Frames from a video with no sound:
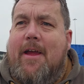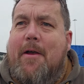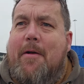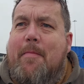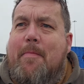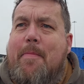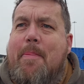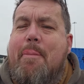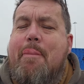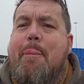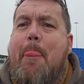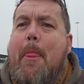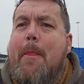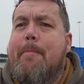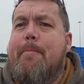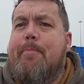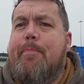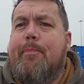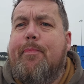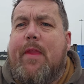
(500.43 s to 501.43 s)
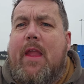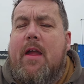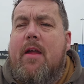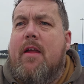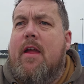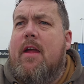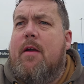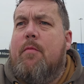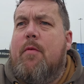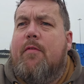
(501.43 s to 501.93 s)
um,
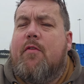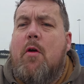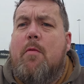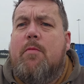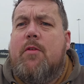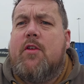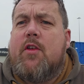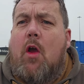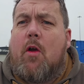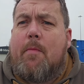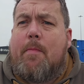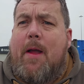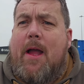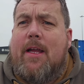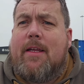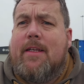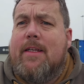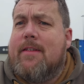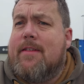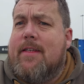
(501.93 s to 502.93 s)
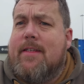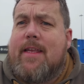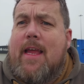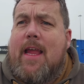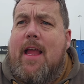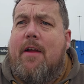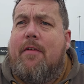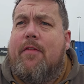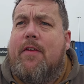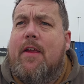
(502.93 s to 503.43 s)
uh, we've come to dock back, it's the
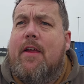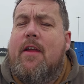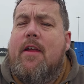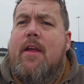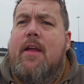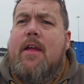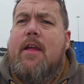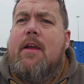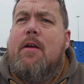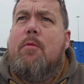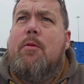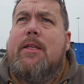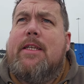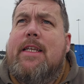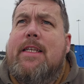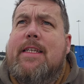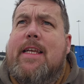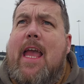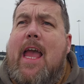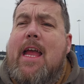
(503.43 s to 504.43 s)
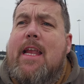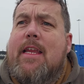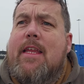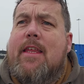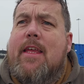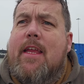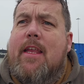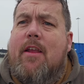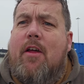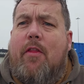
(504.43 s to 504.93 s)
day after. We didn't get
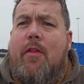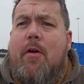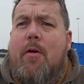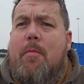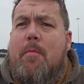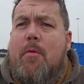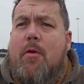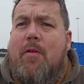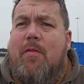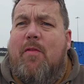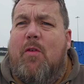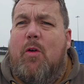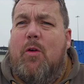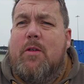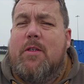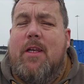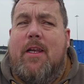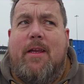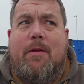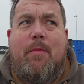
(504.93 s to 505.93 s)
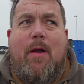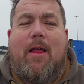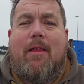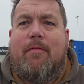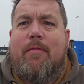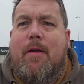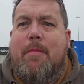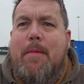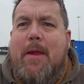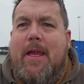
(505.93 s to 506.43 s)
anything on the Humber, unfortunately. Well,
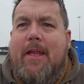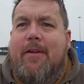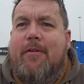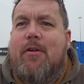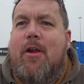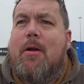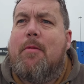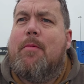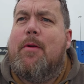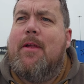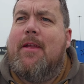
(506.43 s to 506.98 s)
a mitten crab.